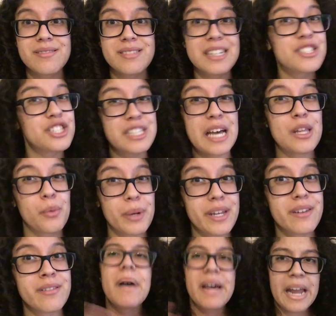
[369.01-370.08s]
It's just
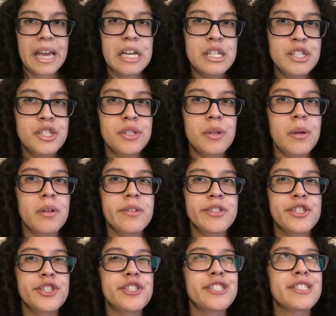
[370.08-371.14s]
Halloween. I
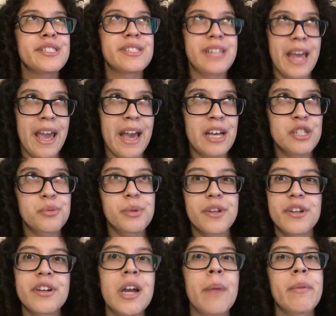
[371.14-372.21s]
understand where
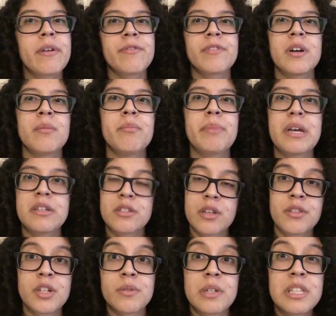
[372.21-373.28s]
they're coming from based on
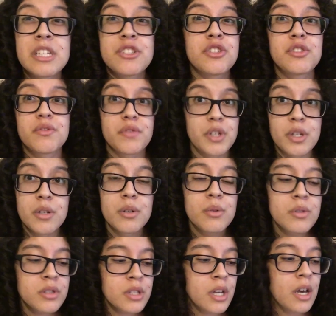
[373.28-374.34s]
their religious
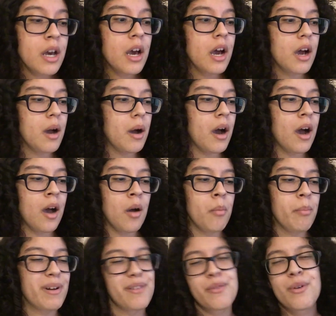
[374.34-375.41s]
views.
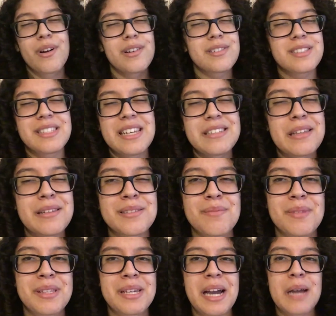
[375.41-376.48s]
But of course, that's not
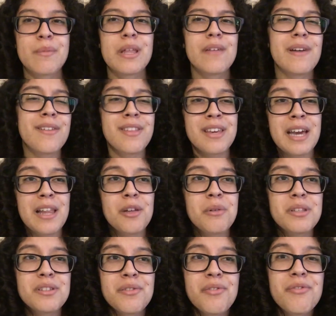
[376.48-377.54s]
something that I believe. I think
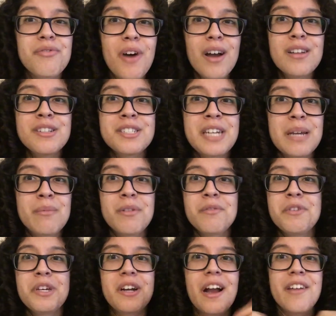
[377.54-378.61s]
Halloween's a fun time of
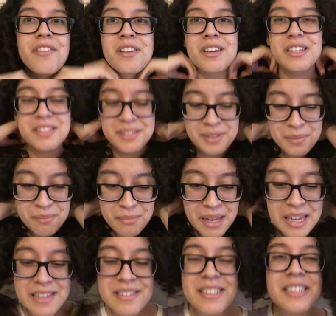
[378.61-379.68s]
year. I think it's an
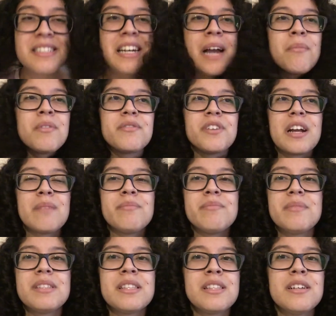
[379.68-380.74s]
amazing time of year. I
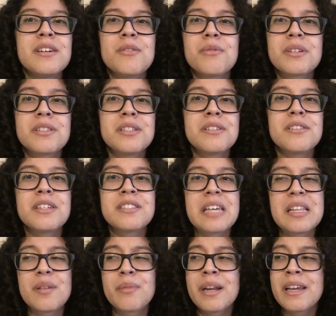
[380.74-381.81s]
mean, look, we're literally
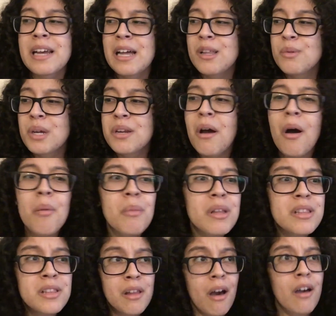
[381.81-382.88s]
celebrating Halloween all
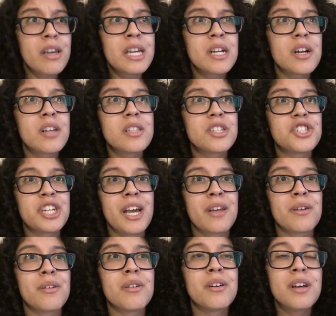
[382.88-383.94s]
month long here on the channel.